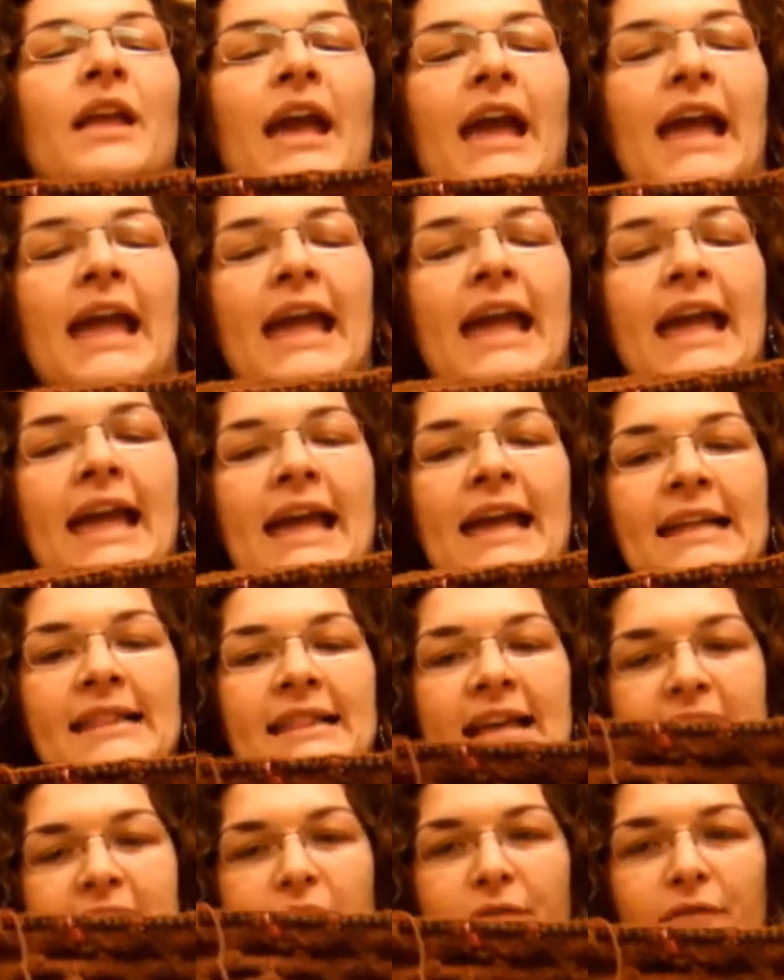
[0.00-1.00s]
And
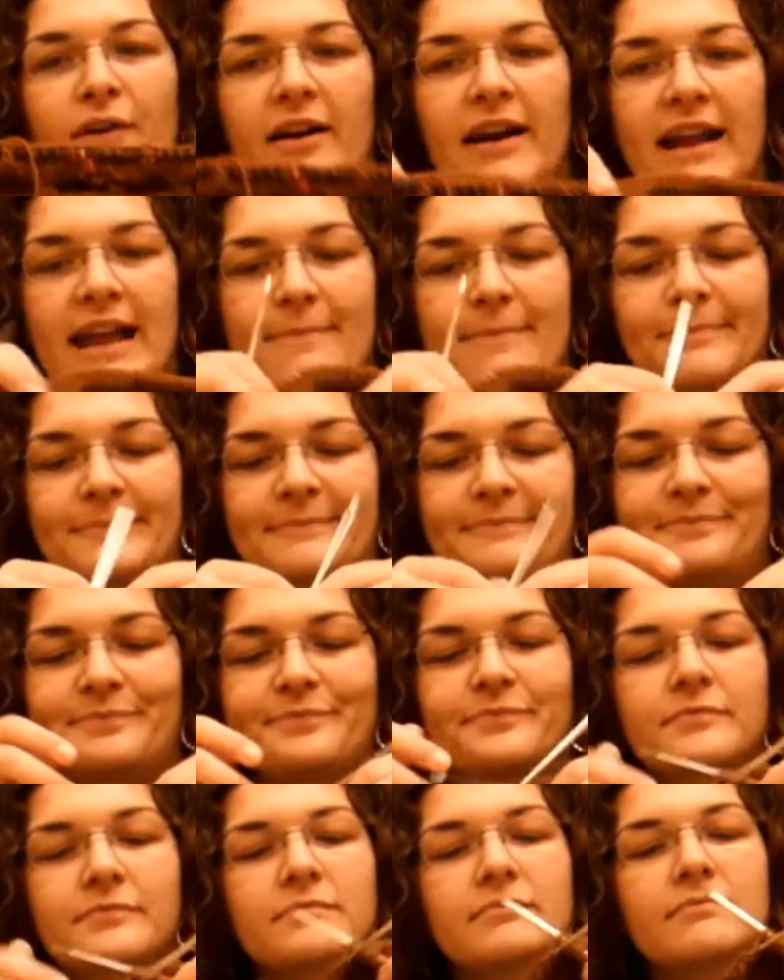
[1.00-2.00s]
that's how far I am.
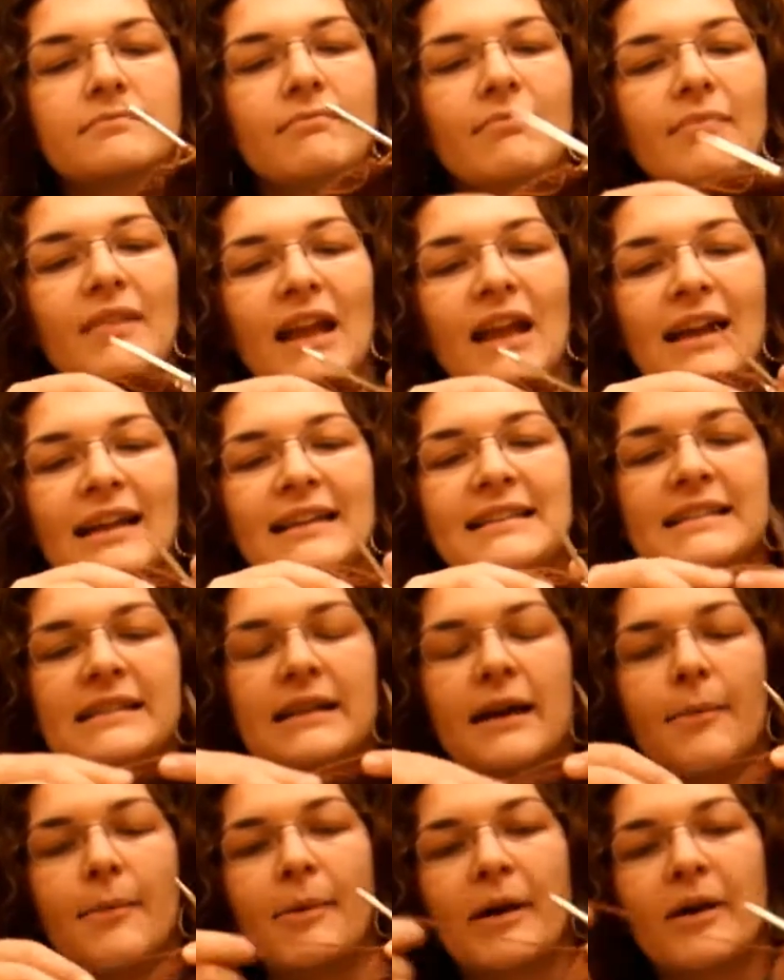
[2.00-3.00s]
I
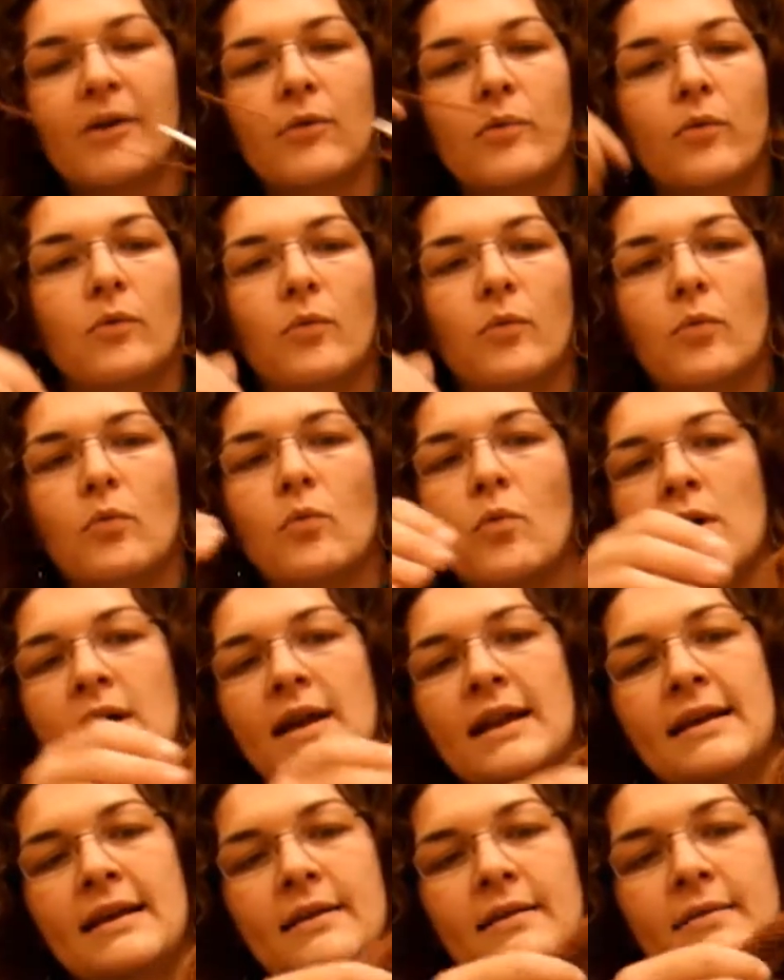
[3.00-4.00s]
did about
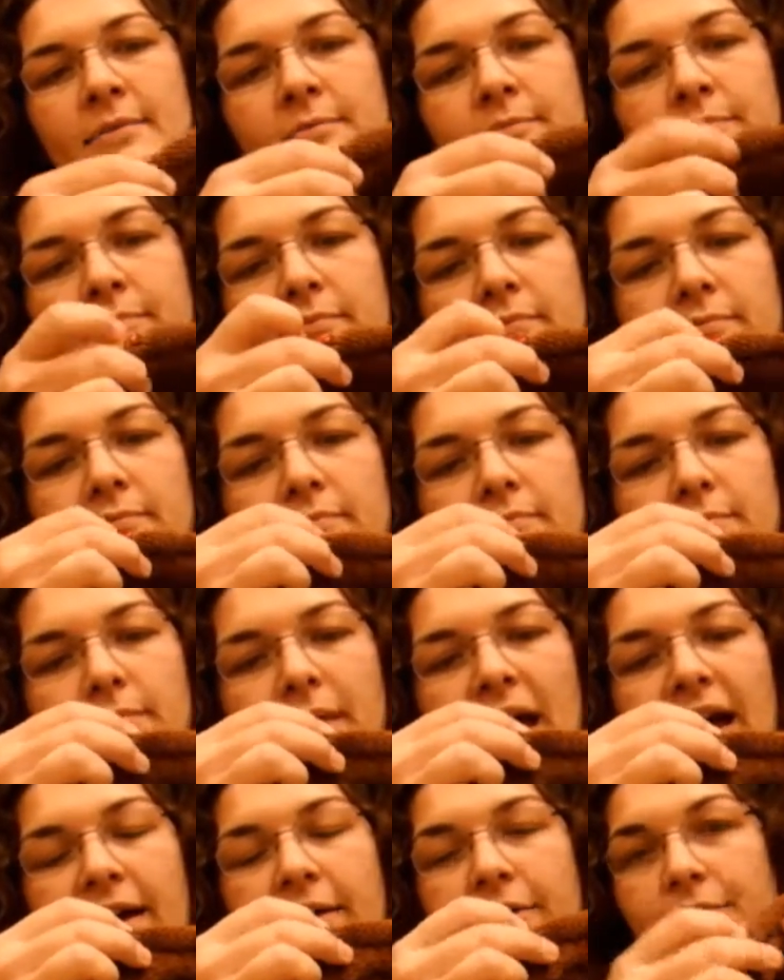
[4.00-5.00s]
one
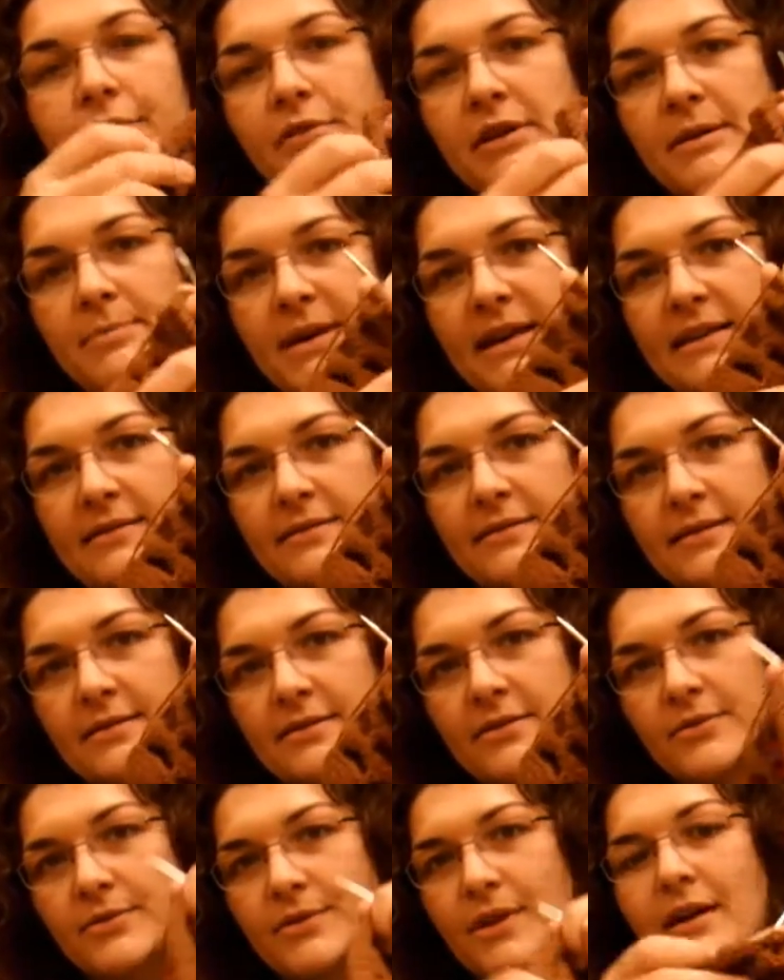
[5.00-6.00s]
pattern repeat
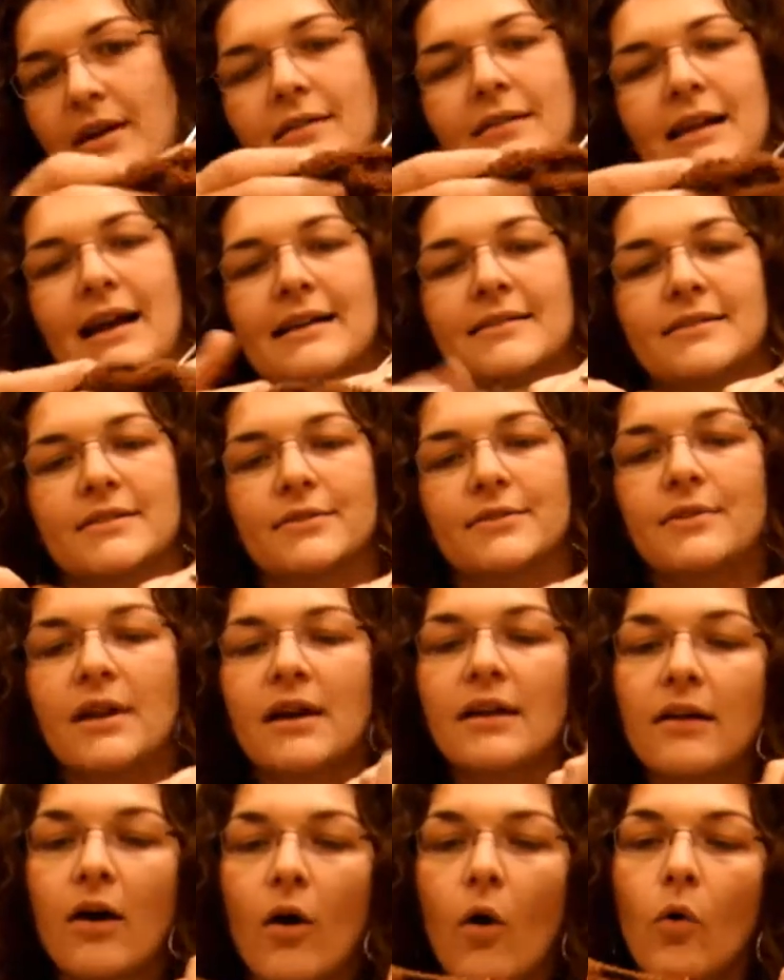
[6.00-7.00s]
since you saw it last. So
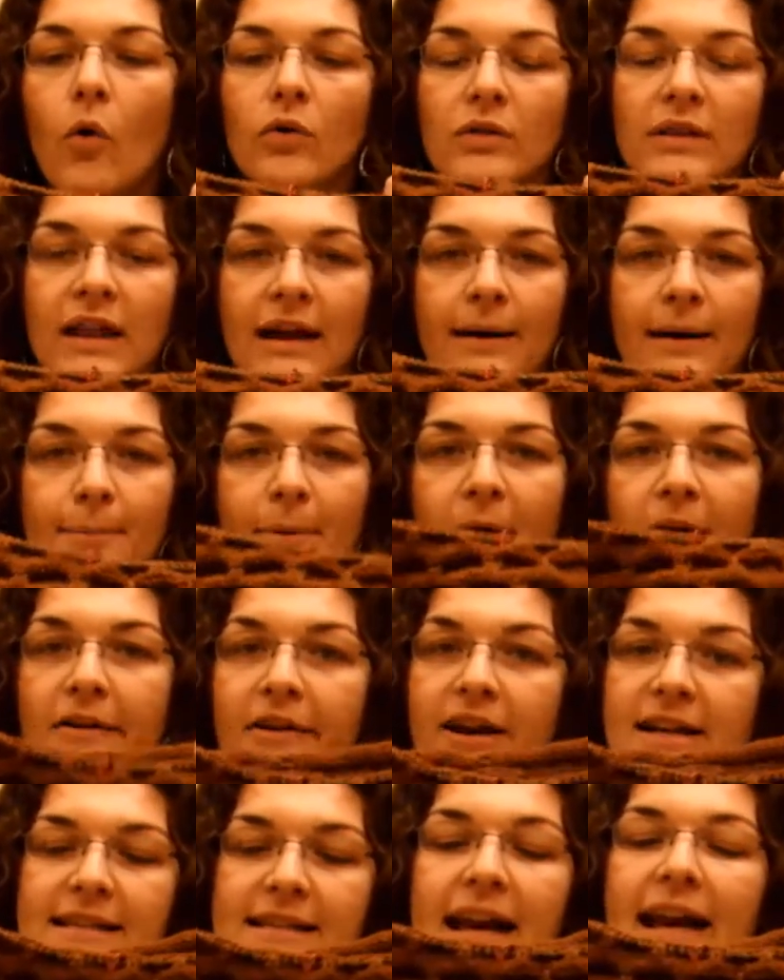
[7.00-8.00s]
not a whole lot of
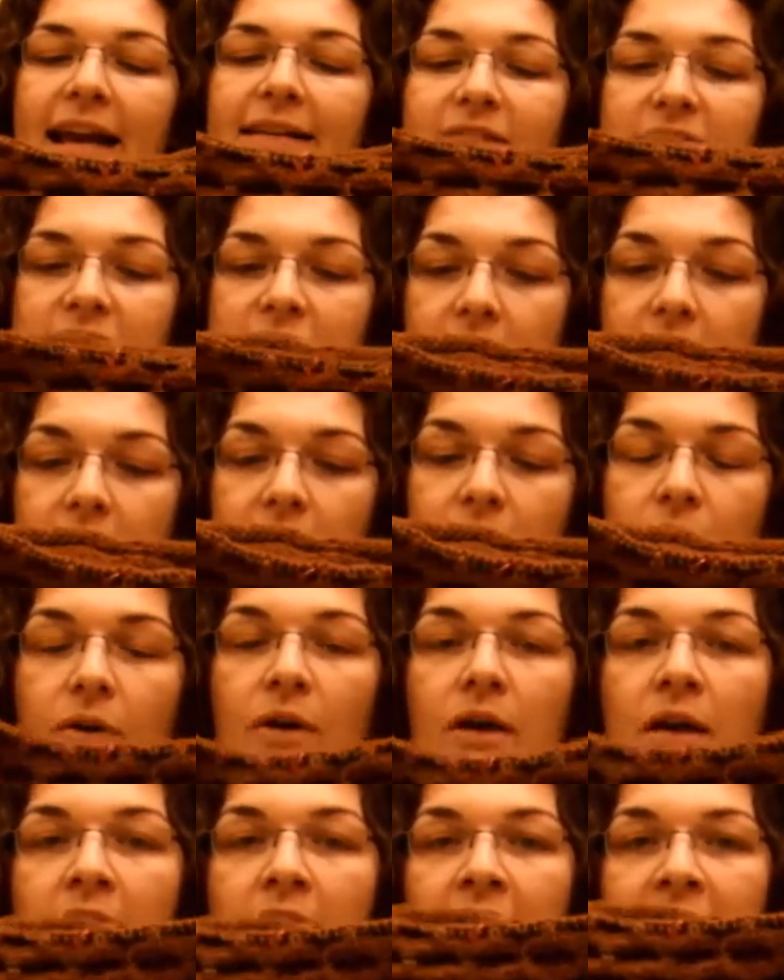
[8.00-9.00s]
progress. And I have to tell you
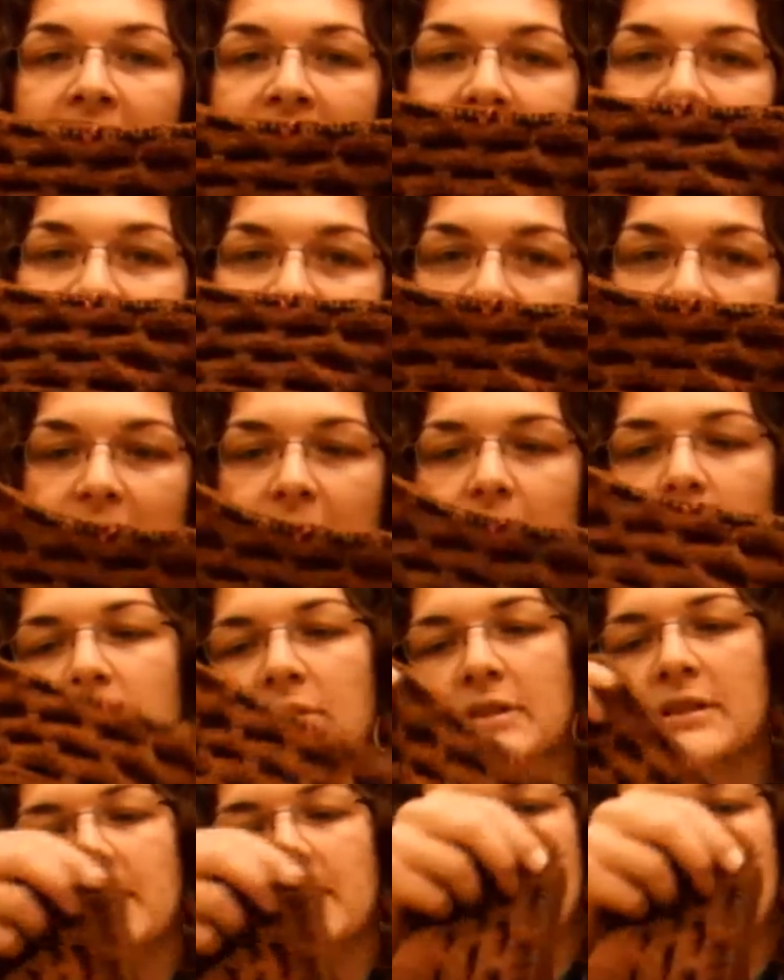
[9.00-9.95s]
that it looks a